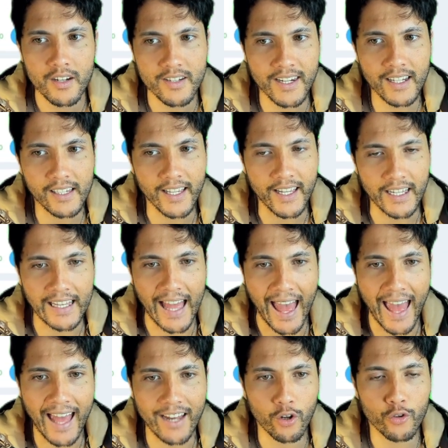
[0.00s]
dealing.
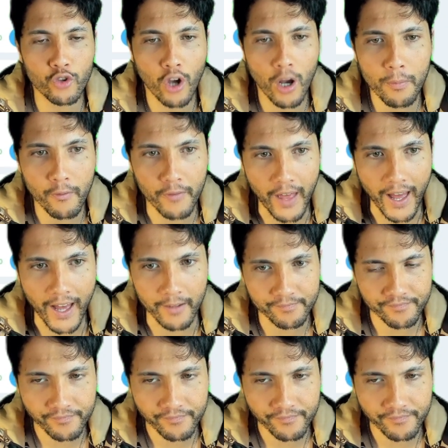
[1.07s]
And on top of that,